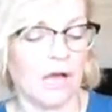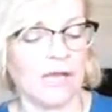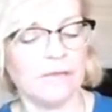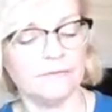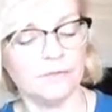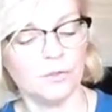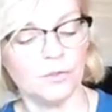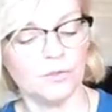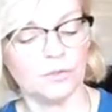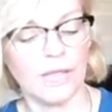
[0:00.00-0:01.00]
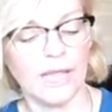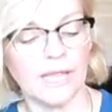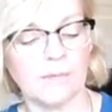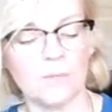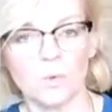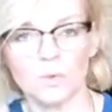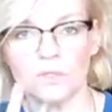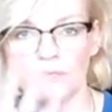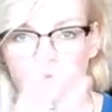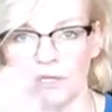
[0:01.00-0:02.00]
I have used a more
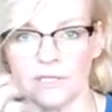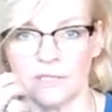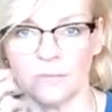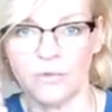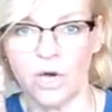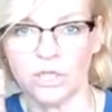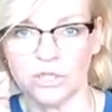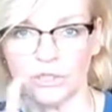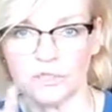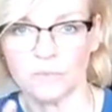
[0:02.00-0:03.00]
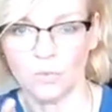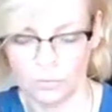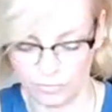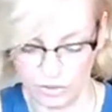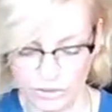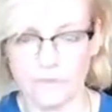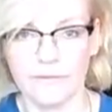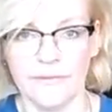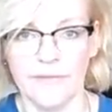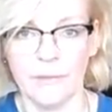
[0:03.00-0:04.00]
defining brush, smaller brush
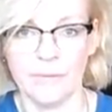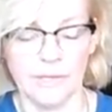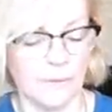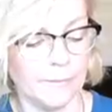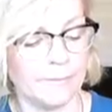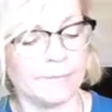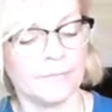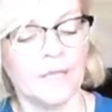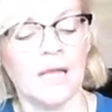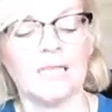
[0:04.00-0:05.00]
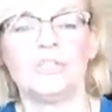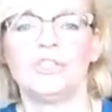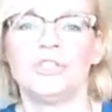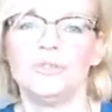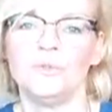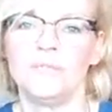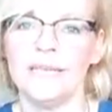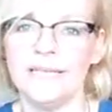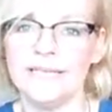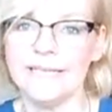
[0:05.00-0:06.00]
than that big one. and just use the
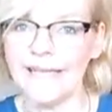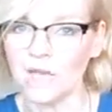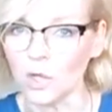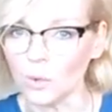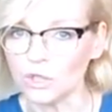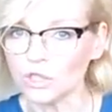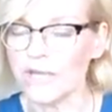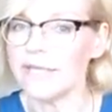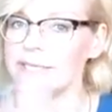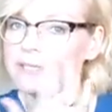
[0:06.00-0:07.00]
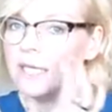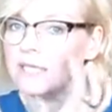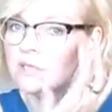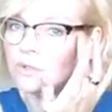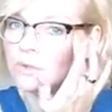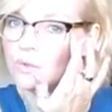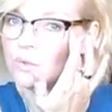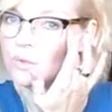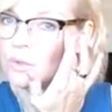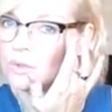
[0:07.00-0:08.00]
yellow shade to
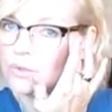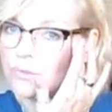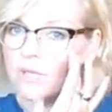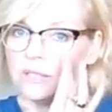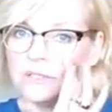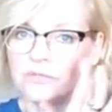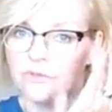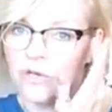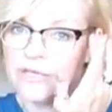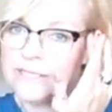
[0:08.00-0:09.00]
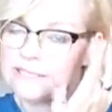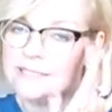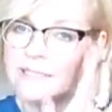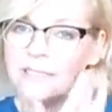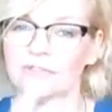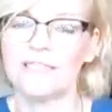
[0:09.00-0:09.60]
do my under eye concealer